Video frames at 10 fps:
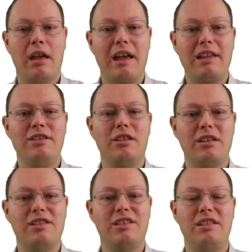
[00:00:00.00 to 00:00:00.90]
As you
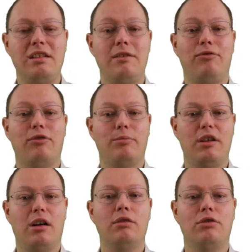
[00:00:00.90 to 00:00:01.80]
can see from
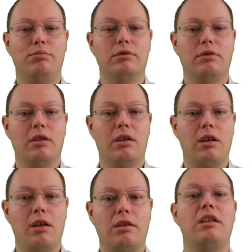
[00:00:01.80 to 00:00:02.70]
the output,
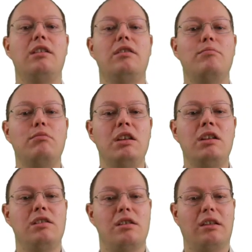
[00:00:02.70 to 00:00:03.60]
the
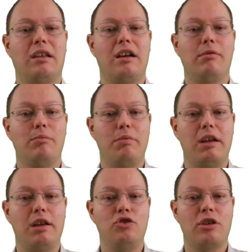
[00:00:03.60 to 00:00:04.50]
intermediate level
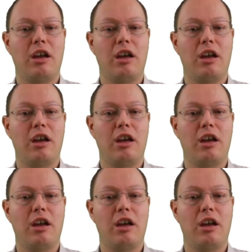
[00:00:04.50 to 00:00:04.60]
page